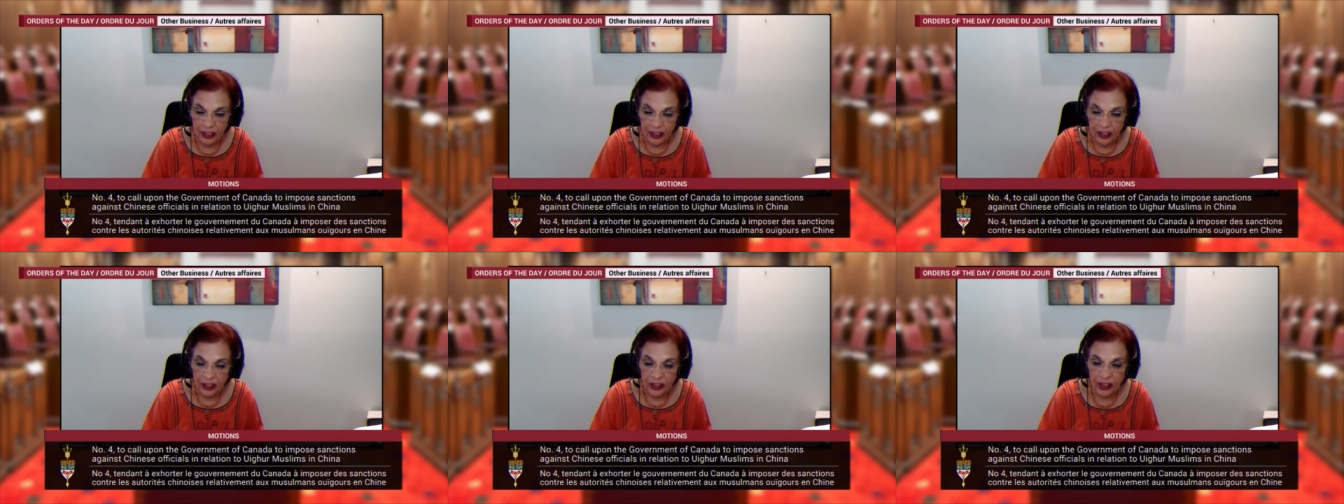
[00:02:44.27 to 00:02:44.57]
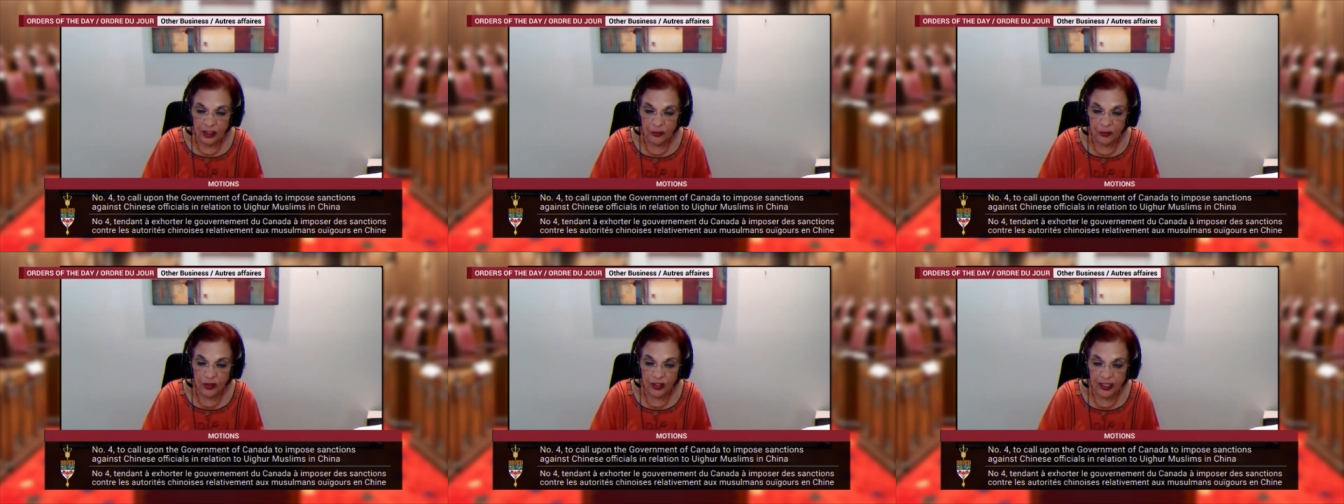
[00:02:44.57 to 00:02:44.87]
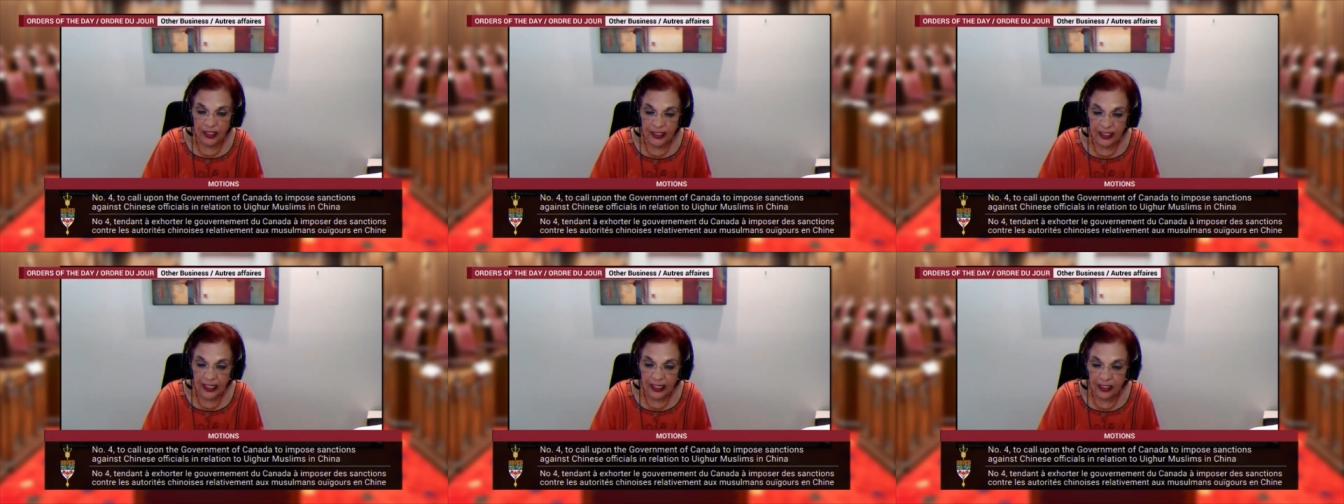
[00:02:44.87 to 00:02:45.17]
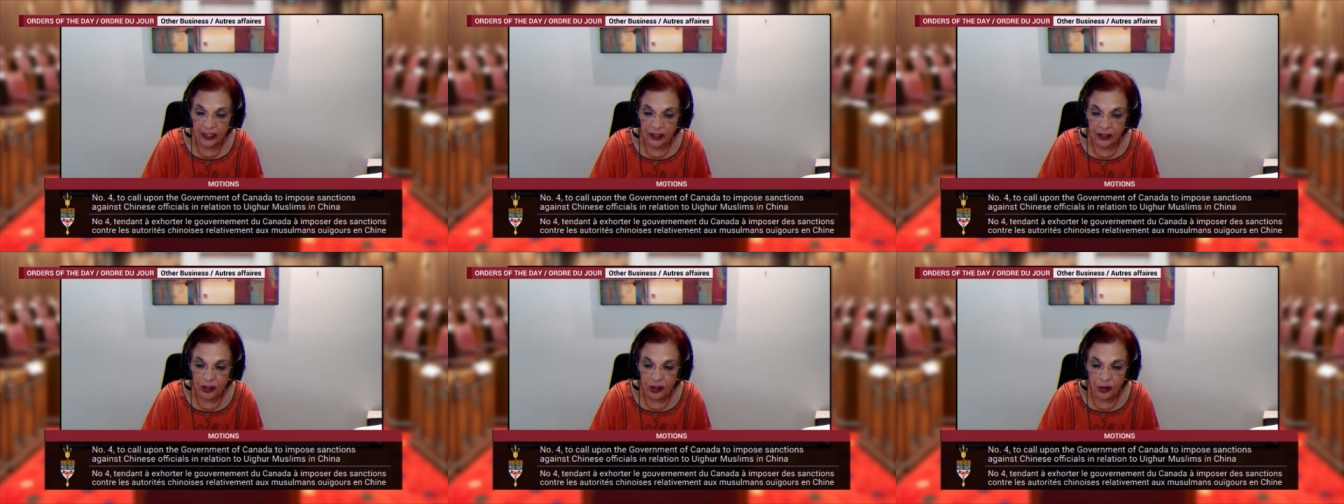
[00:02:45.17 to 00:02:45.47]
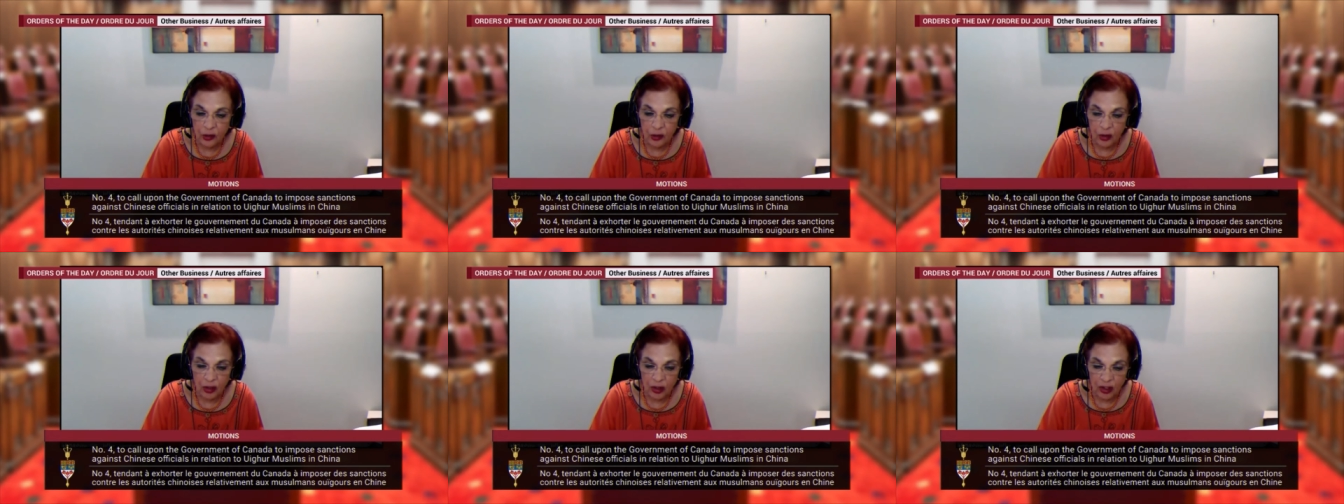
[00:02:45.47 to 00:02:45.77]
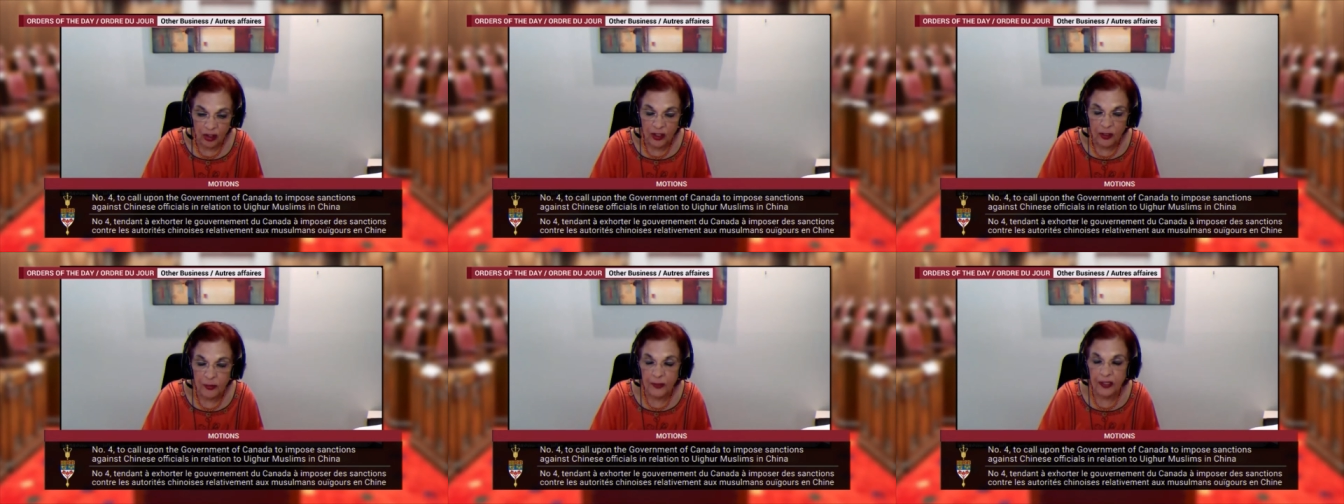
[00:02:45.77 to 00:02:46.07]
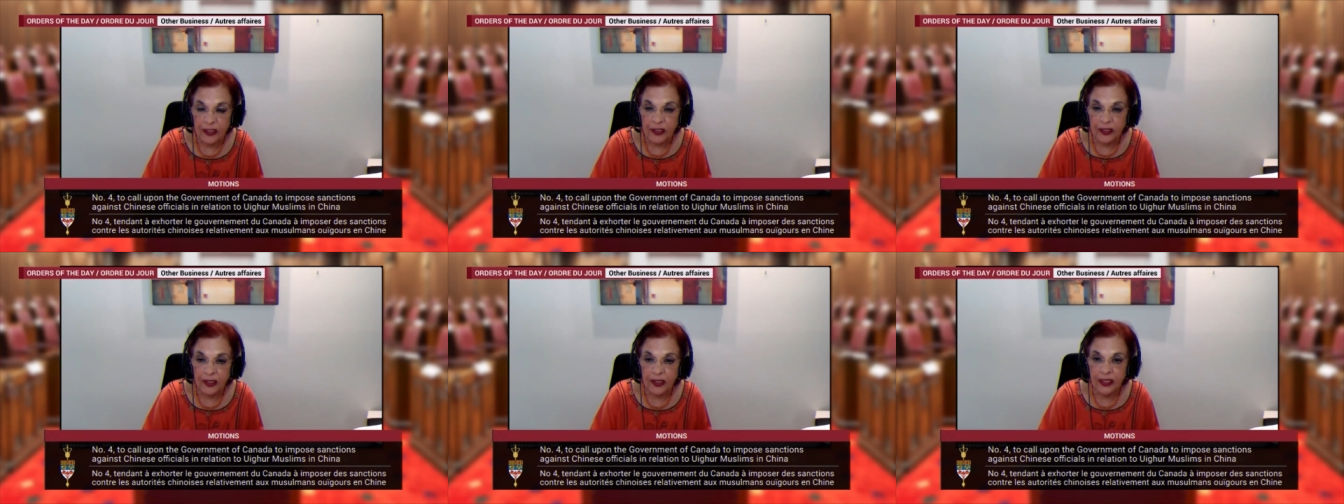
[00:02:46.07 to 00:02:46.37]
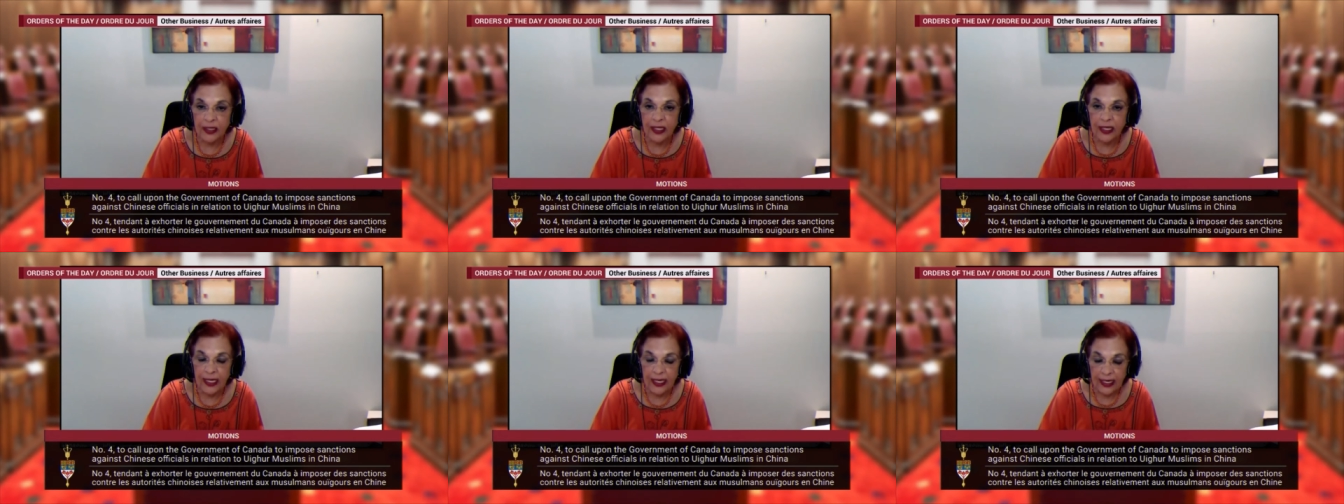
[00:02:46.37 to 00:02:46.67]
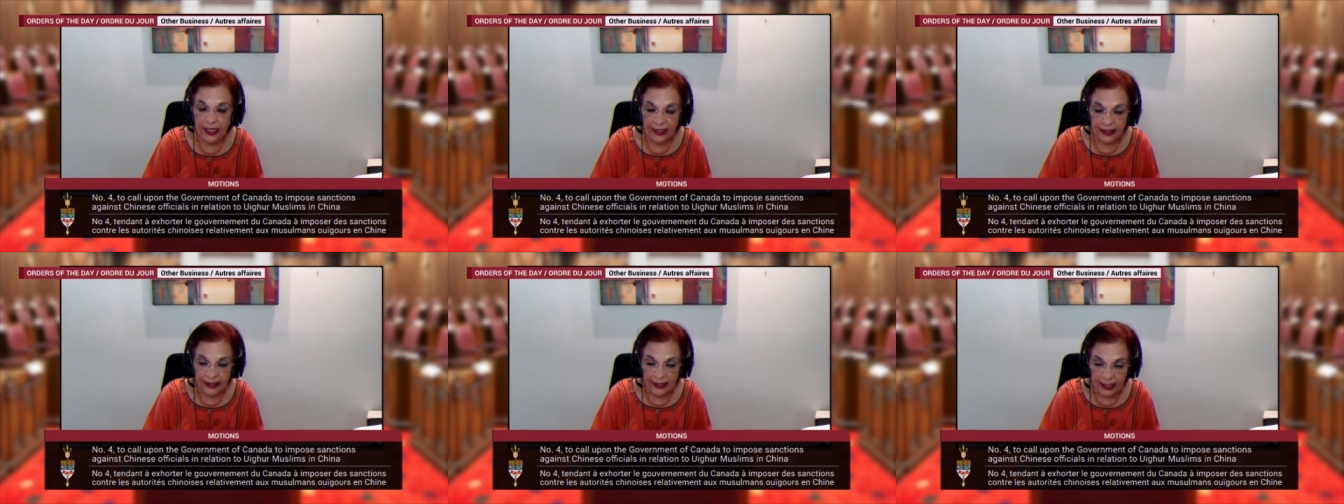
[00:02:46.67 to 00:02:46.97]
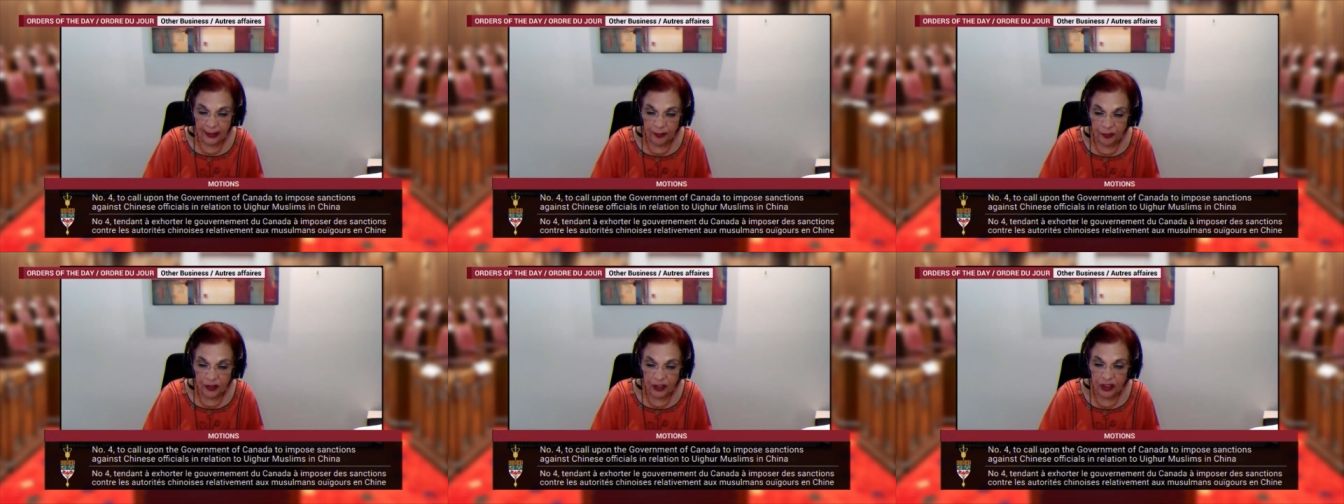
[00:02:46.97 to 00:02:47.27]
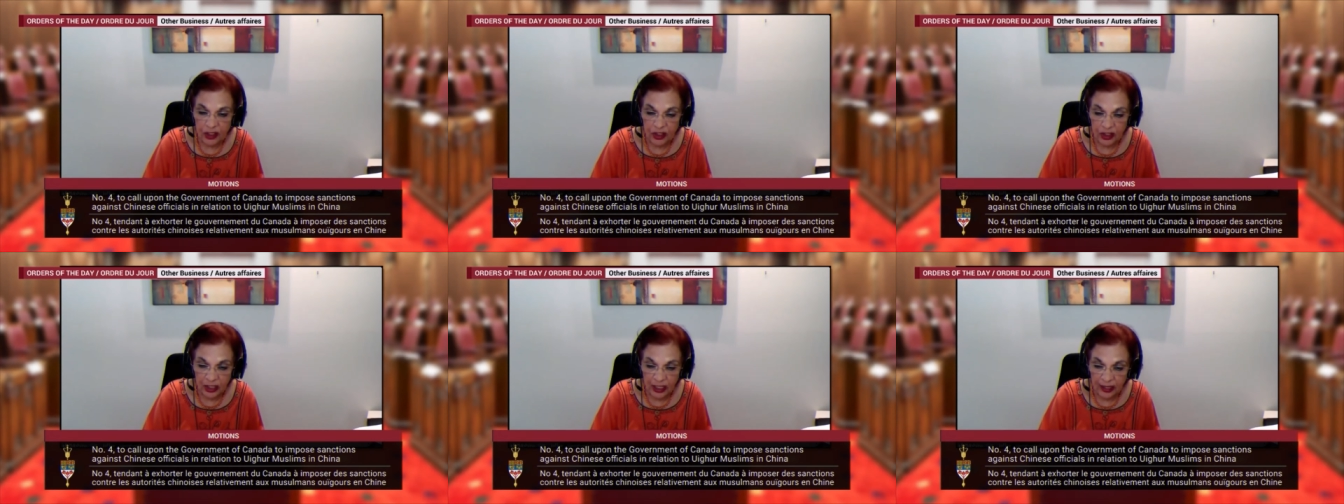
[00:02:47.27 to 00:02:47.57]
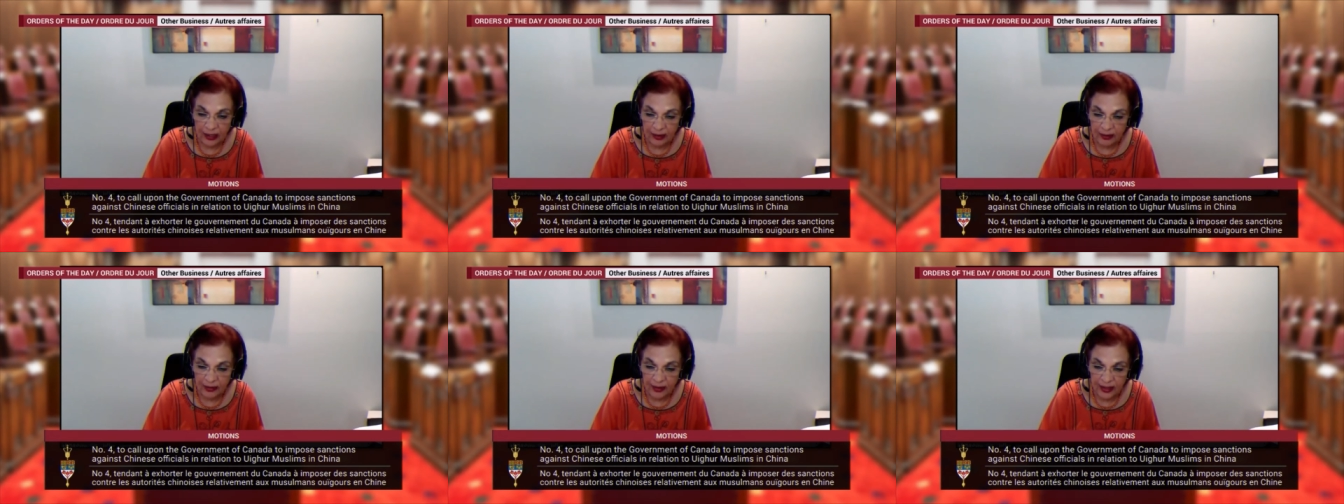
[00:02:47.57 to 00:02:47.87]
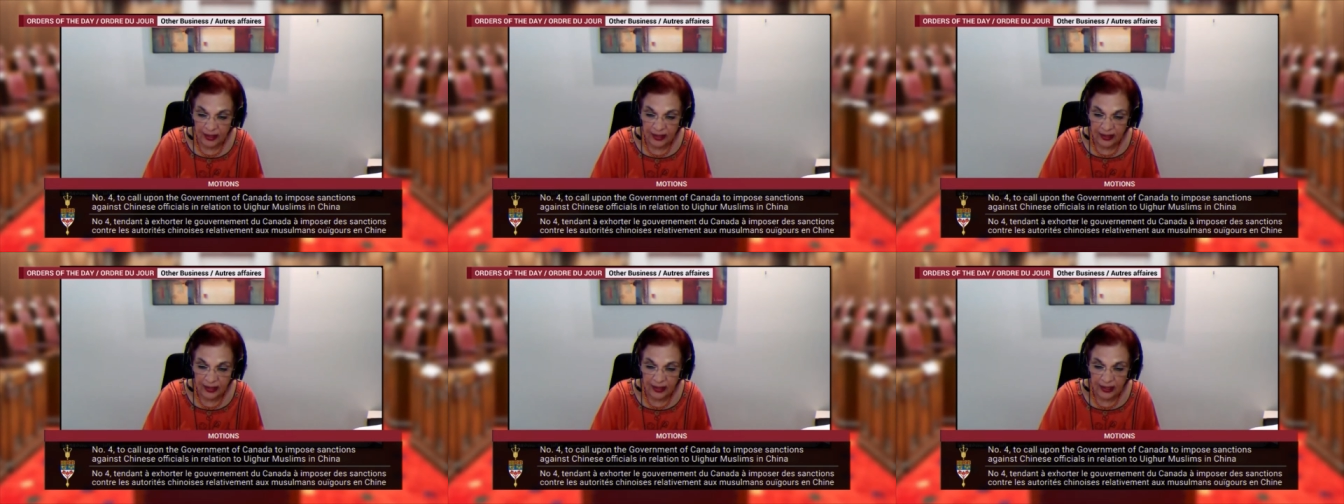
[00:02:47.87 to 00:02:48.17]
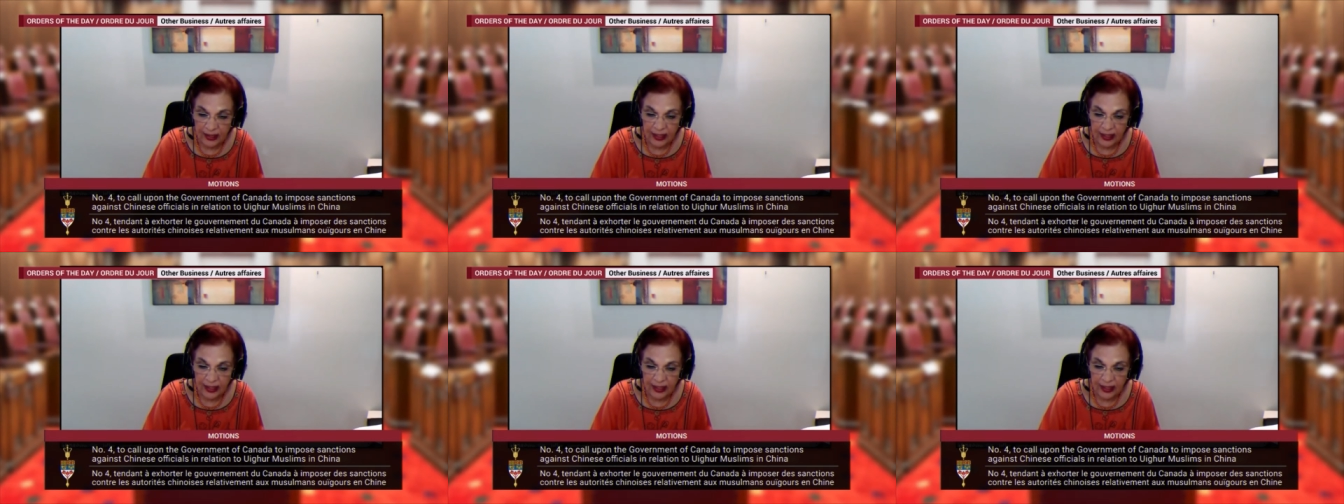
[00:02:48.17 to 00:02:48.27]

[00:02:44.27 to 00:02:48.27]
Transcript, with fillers: she was taken to a hospital and kept in shackles.